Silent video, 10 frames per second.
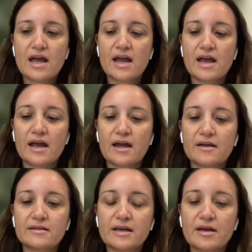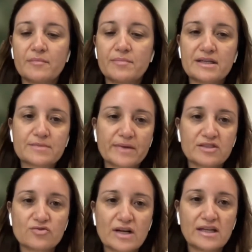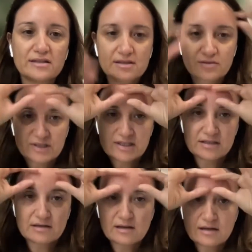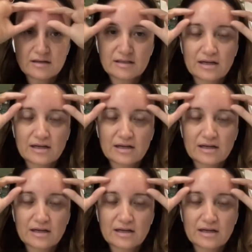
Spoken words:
the bispectral index, which is a